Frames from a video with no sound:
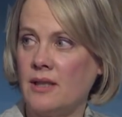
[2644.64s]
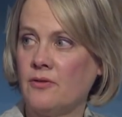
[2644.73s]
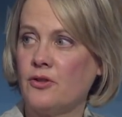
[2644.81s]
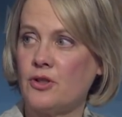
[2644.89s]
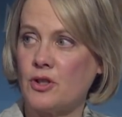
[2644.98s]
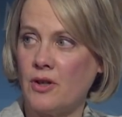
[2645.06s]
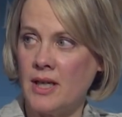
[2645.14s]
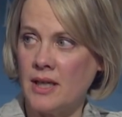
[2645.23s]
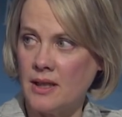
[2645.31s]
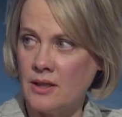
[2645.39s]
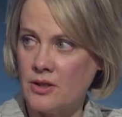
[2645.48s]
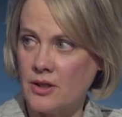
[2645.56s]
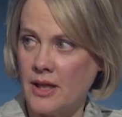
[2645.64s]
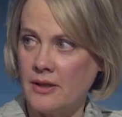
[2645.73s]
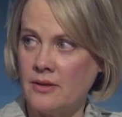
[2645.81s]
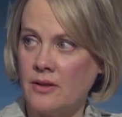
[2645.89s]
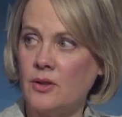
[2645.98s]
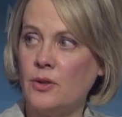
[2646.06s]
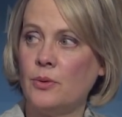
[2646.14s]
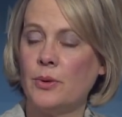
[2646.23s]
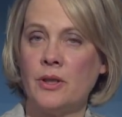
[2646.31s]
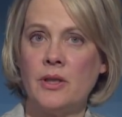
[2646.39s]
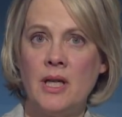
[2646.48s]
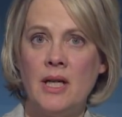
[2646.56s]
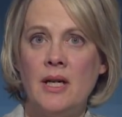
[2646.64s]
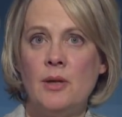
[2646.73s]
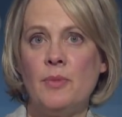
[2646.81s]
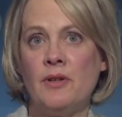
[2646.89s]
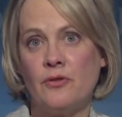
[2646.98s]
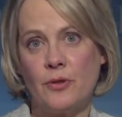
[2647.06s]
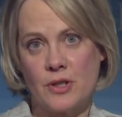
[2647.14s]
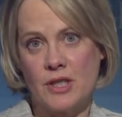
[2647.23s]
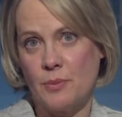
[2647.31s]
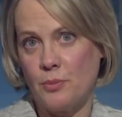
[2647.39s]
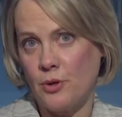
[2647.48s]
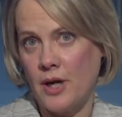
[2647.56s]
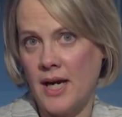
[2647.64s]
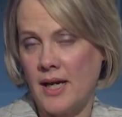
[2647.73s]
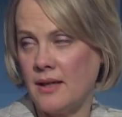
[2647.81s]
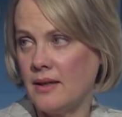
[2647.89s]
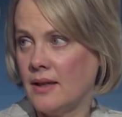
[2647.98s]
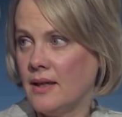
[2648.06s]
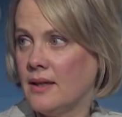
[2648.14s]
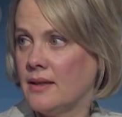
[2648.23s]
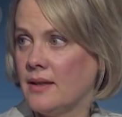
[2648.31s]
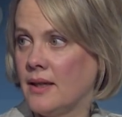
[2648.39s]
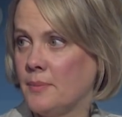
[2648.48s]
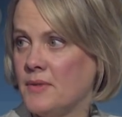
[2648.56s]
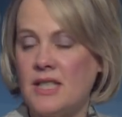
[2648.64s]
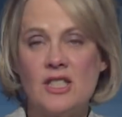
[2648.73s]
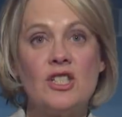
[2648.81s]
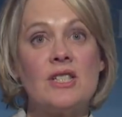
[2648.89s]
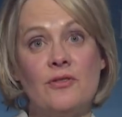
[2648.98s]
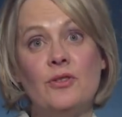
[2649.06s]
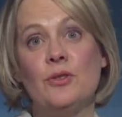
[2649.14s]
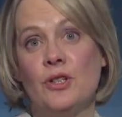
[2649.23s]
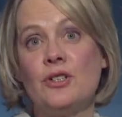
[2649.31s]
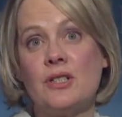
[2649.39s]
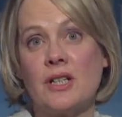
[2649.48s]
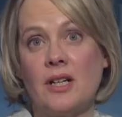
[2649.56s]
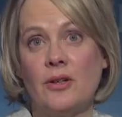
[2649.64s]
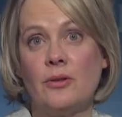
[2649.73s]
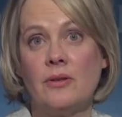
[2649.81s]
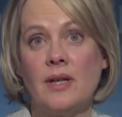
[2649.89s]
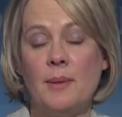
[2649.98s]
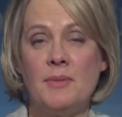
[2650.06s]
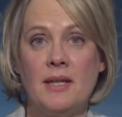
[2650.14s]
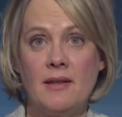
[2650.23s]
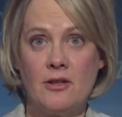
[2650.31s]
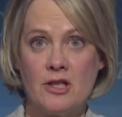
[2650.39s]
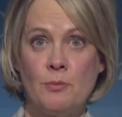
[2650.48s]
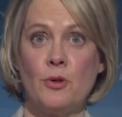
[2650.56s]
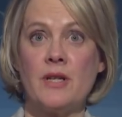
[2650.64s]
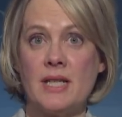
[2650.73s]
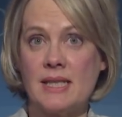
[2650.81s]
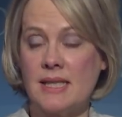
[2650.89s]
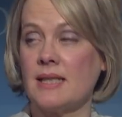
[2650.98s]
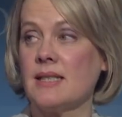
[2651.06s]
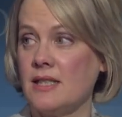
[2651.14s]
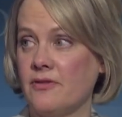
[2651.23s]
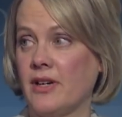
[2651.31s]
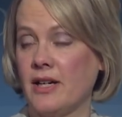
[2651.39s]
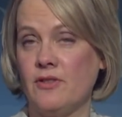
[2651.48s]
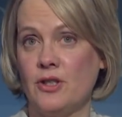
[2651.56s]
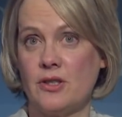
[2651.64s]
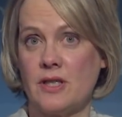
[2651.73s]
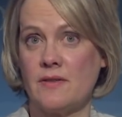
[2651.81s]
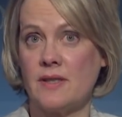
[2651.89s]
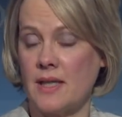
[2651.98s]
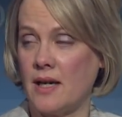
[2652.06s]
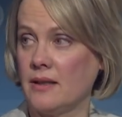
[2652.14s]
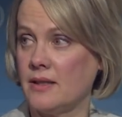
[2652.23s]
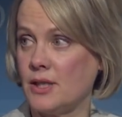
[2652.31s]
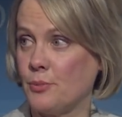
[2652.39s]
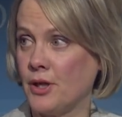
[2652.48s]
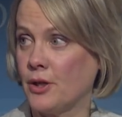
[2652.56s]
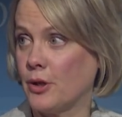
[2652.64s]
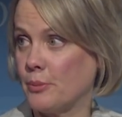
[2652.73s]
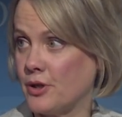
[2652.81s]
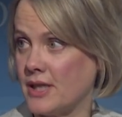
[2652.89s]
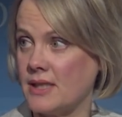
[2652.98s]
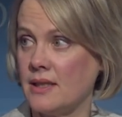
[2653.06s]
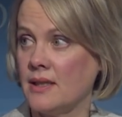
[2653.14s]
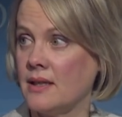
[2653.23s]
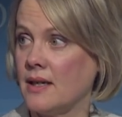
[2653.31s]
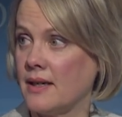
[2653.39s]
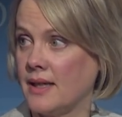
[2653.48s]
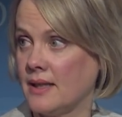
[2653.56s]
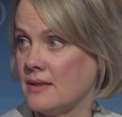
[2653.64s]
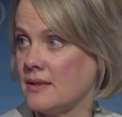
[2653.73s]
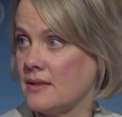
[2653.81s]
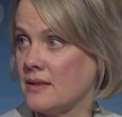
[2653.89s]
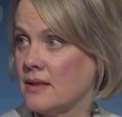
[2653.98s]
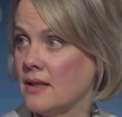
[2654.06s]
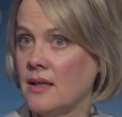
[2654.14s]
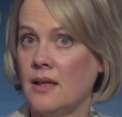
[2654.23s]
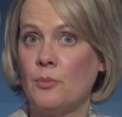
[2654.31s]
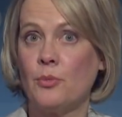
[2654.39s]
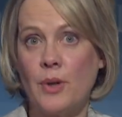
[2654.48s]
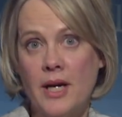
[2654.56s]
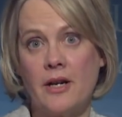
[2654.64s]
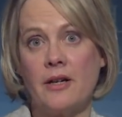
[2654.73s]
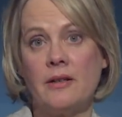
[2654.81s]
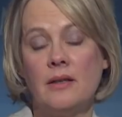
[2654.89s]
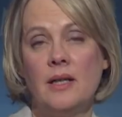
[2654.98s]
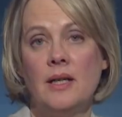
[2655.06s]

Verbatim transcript: in first grade and kindergarten who were being forced to pray. This is just a few years ago. I mean, there's more than 65 years of solid Supreme Court precedent against prayer